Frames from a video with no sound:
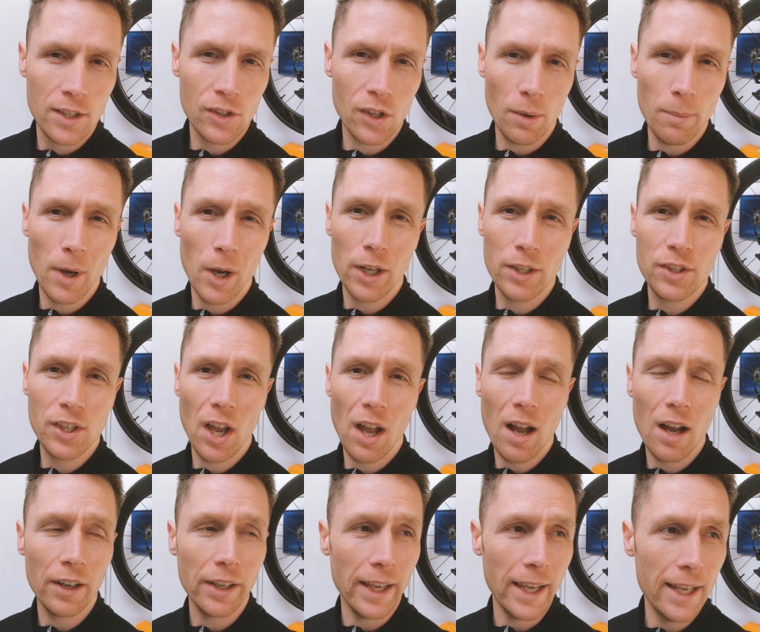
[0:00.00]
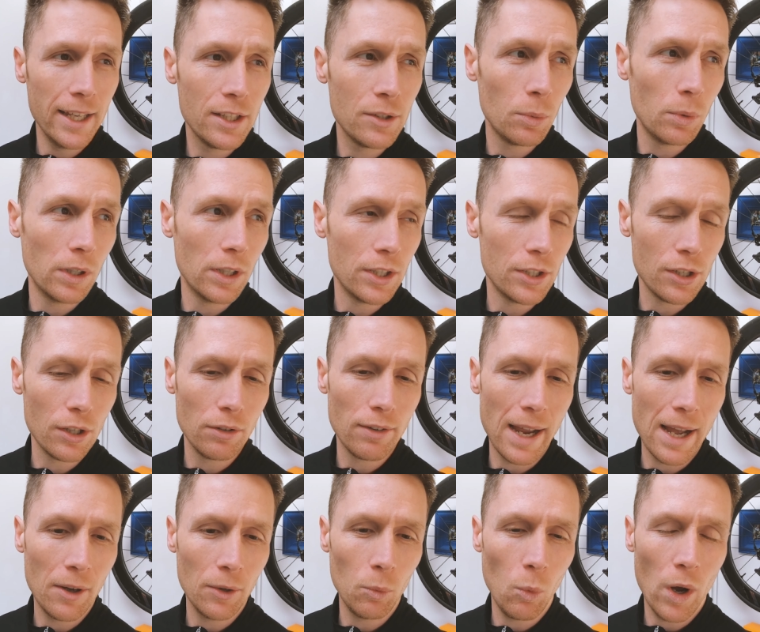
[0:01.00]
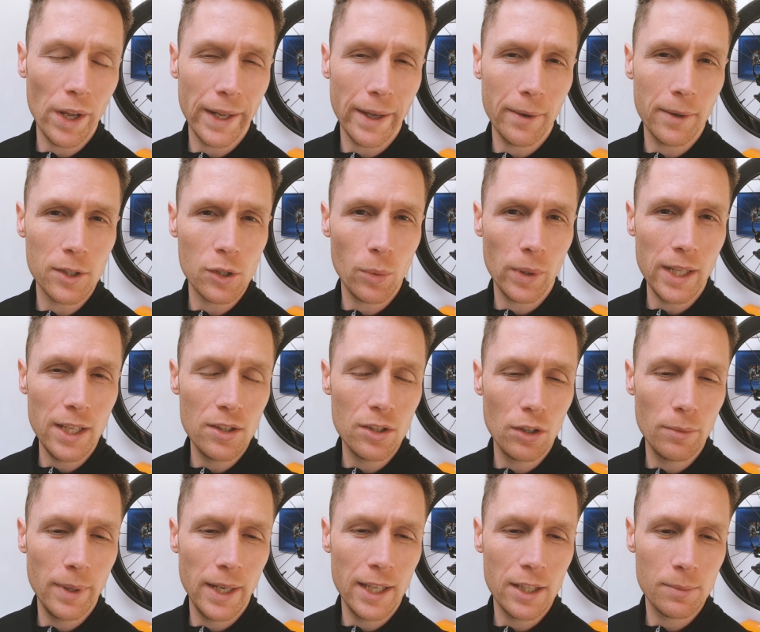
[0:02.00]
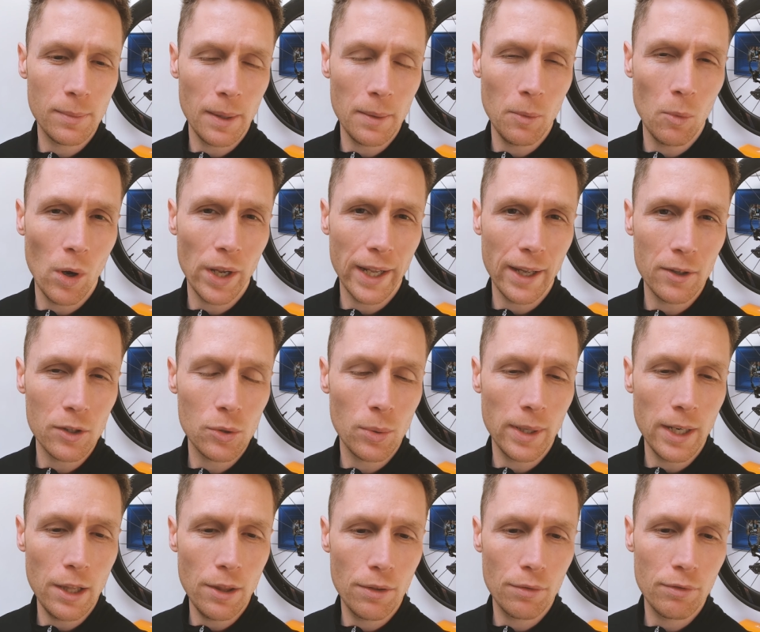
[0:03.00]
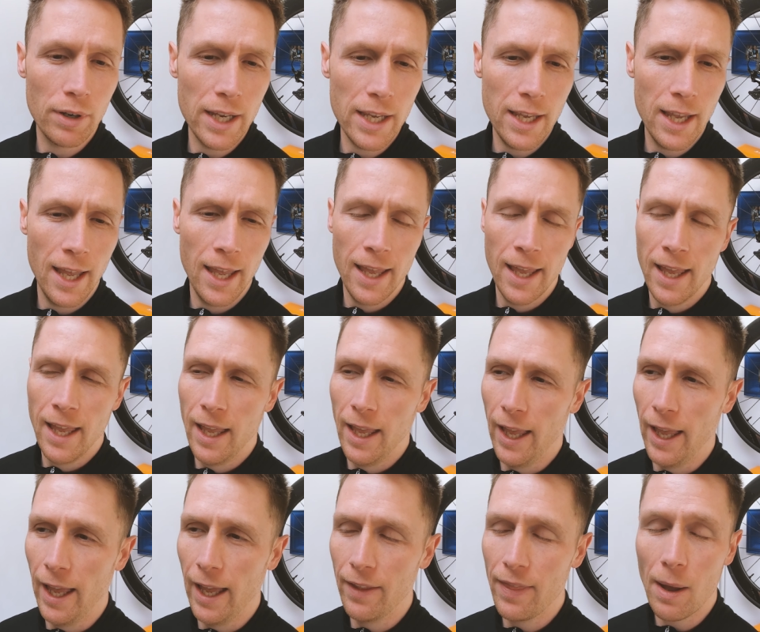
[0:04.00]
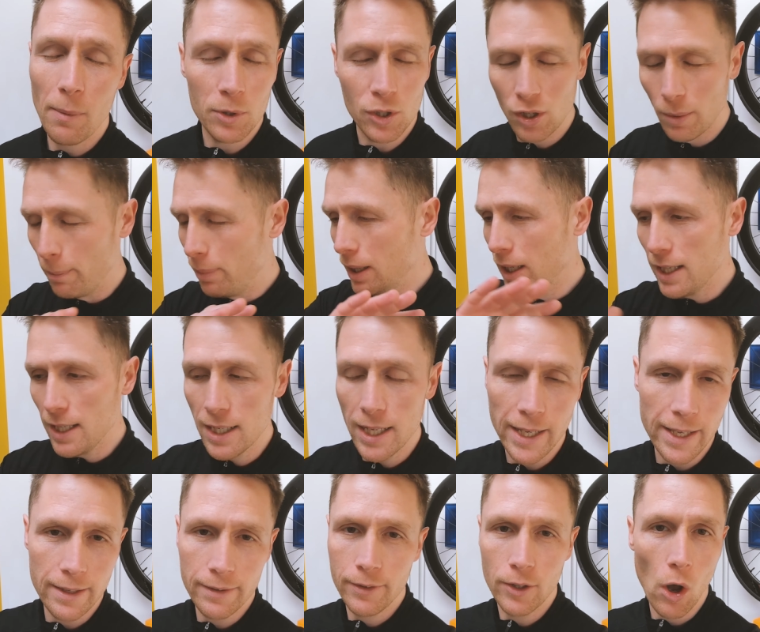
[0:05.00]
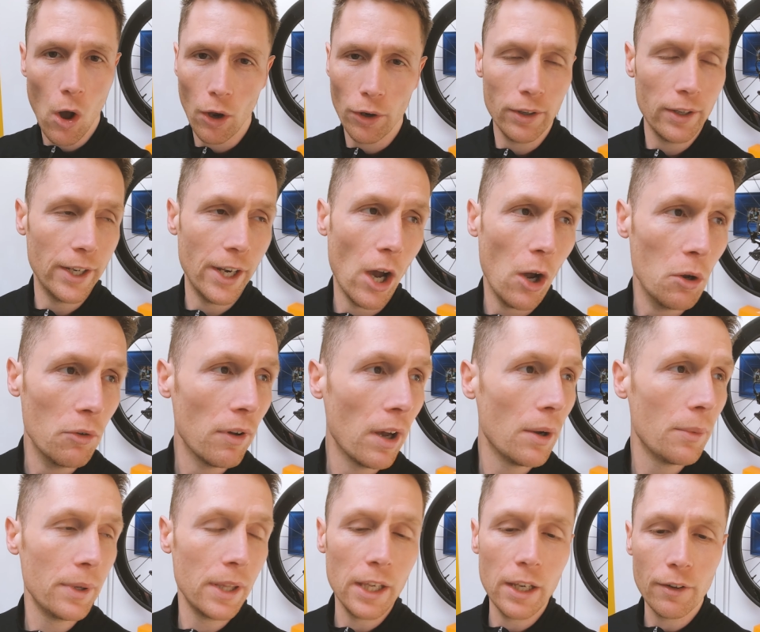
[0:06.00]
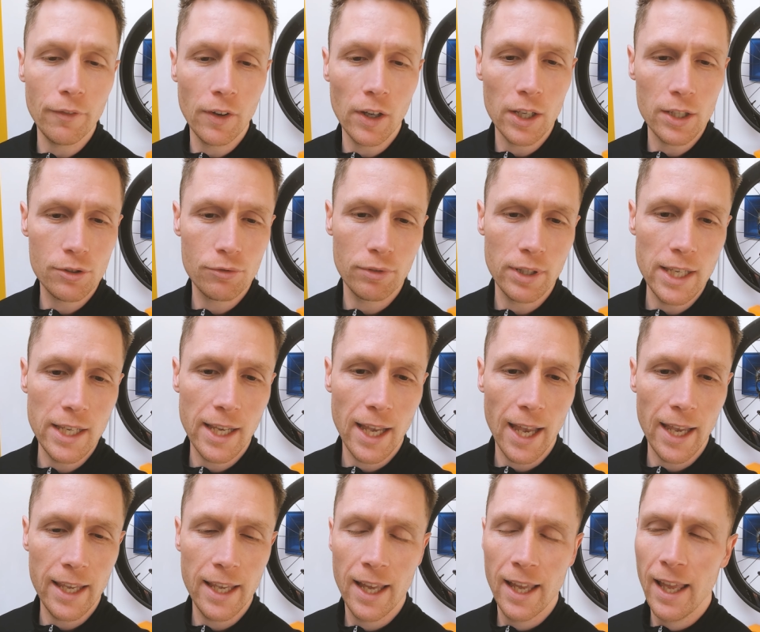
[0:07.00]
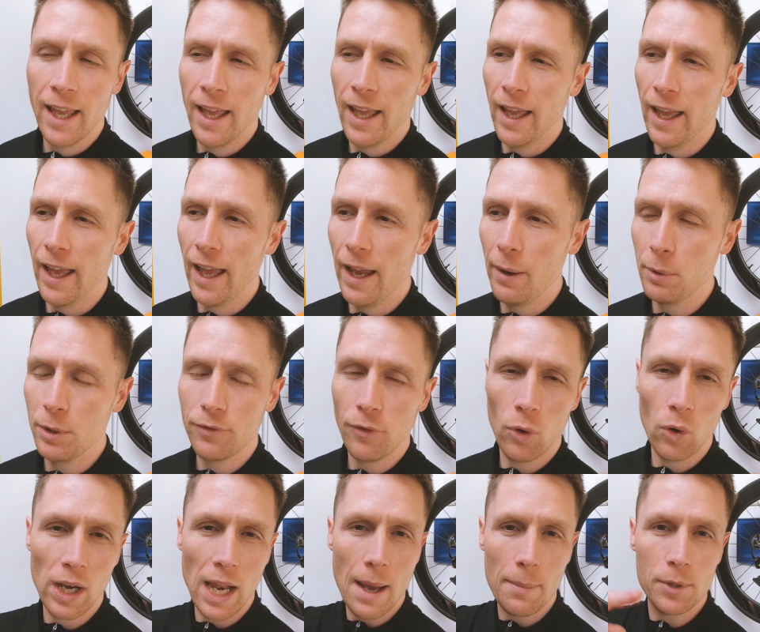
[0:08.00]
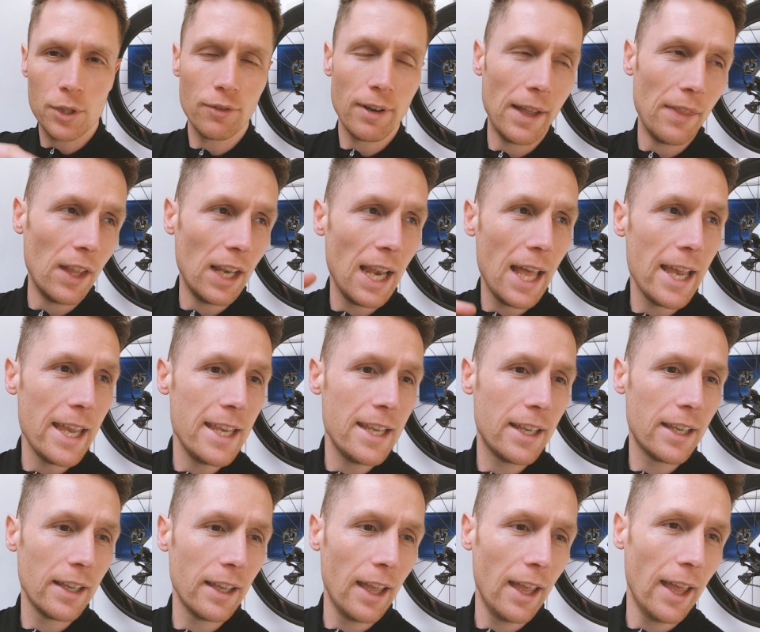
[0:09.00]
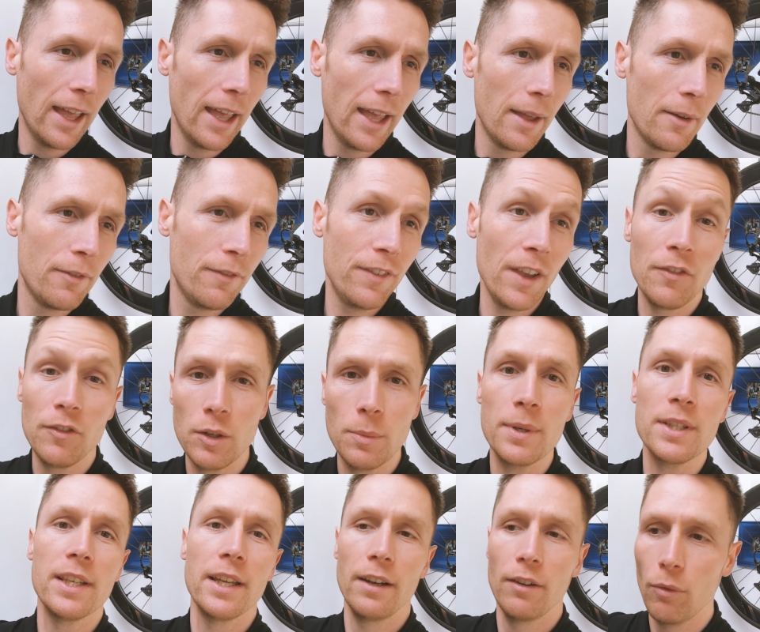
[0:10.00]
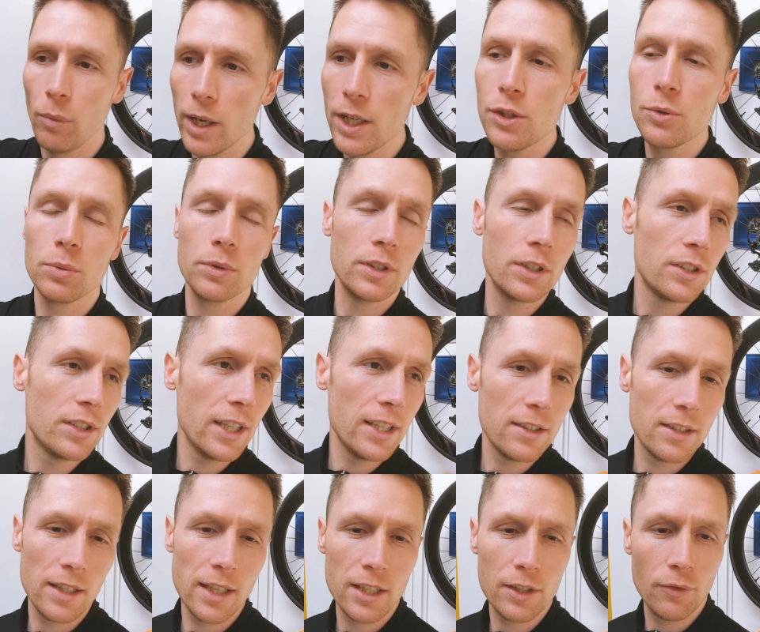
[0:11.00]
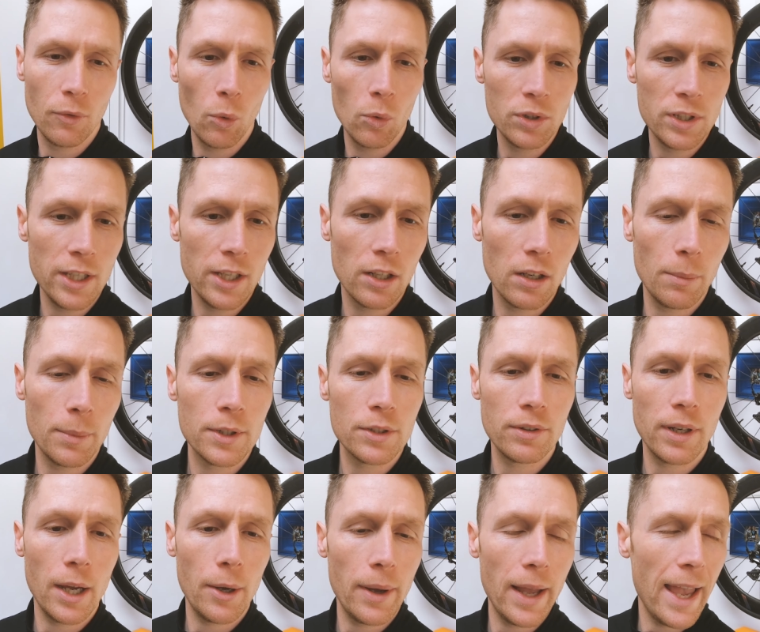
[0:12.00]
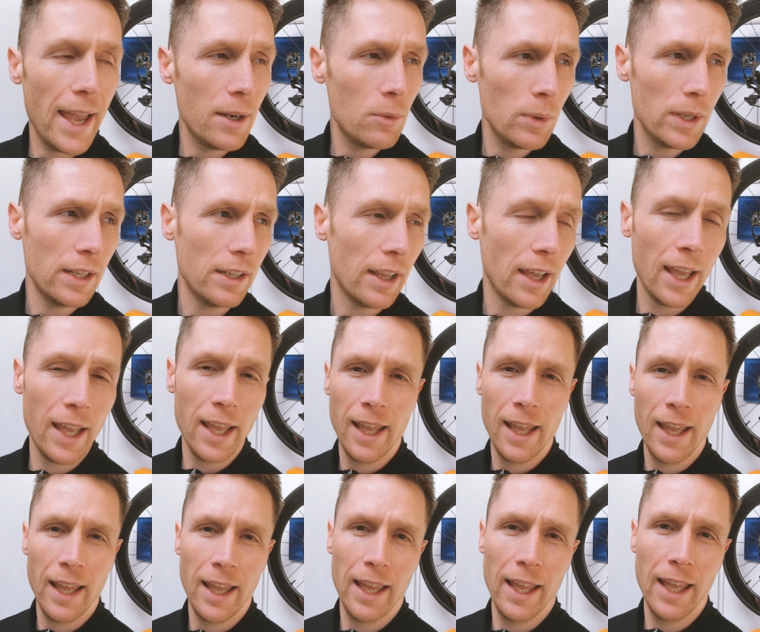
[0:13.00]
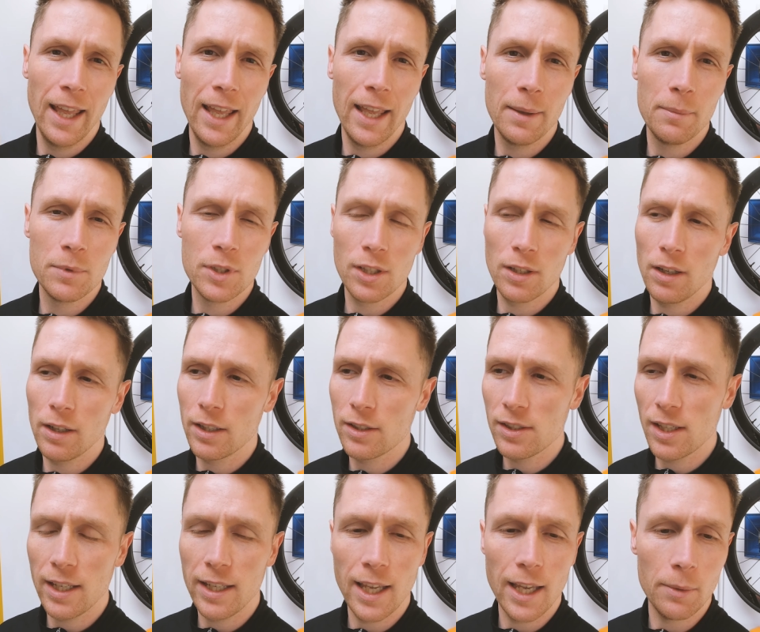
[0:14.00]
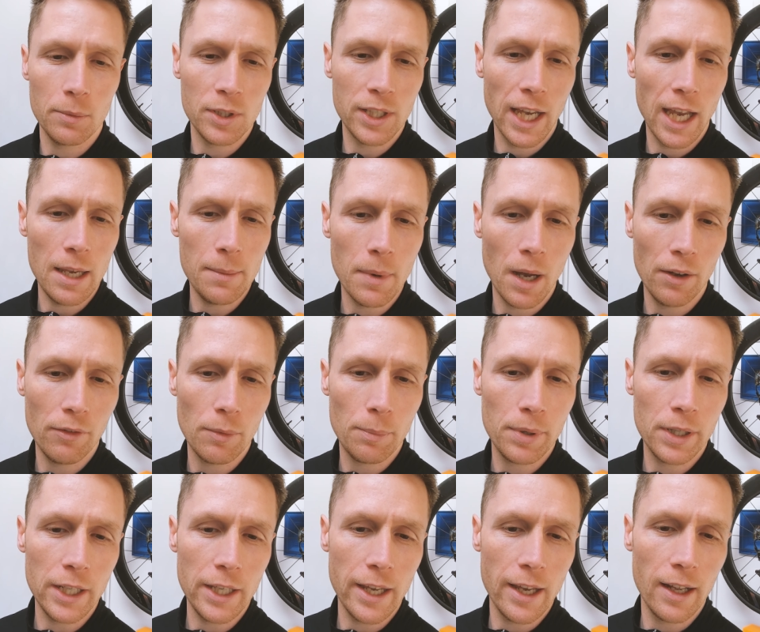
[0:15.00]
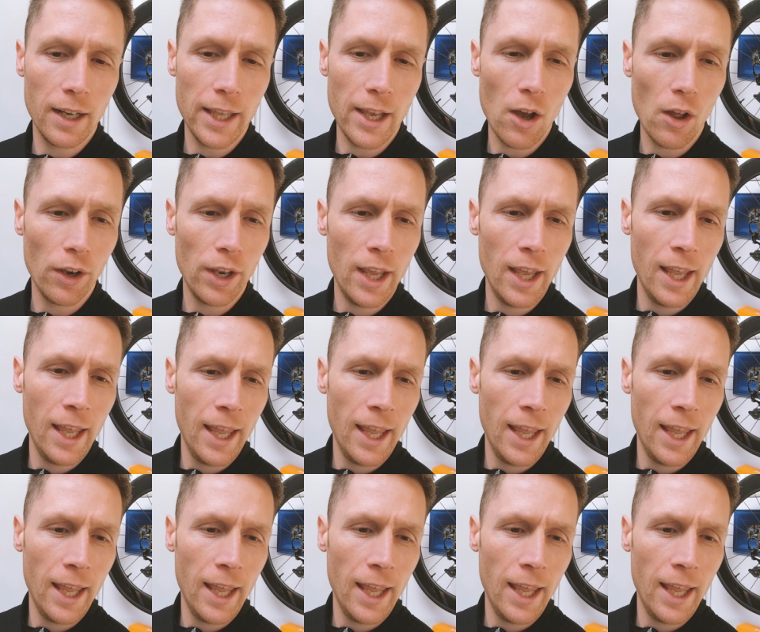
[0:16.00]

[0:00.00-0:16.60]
So my target was around 1 hour 22 minutes, maybe 1 hour 23. That was completely gone and over within the first 3k. It was 4 laps around the lake, 50% of which was into this 40km/h headwind. So like I say, yeah, it was game over pretty early on.